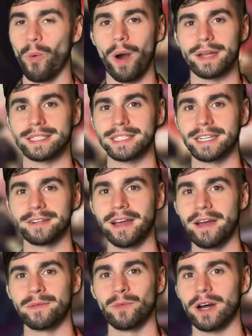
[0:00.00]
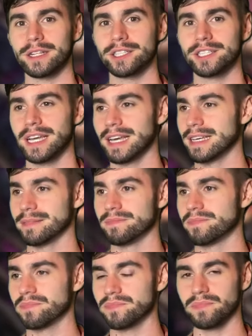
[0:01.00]
want to stick around and watch uh,
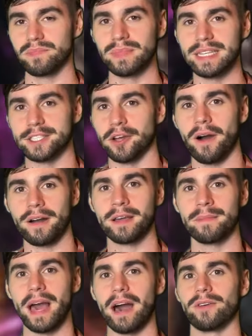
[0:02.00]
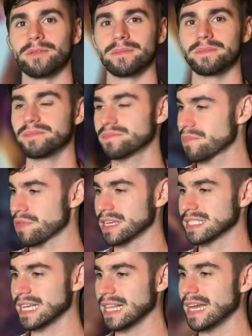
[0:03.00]
me talk about
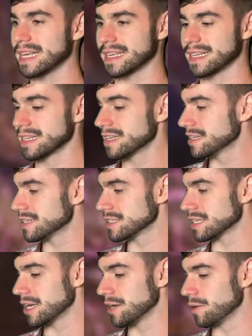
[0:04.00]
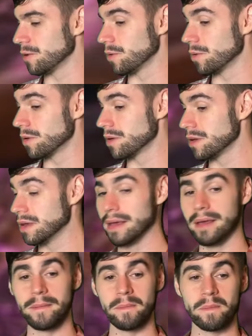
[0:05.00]
things I like. So,
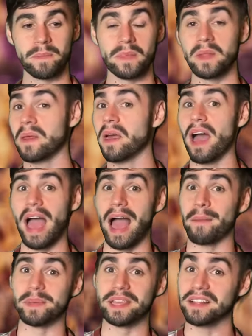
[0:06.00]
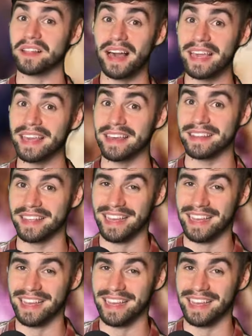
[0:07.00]
happy you like it.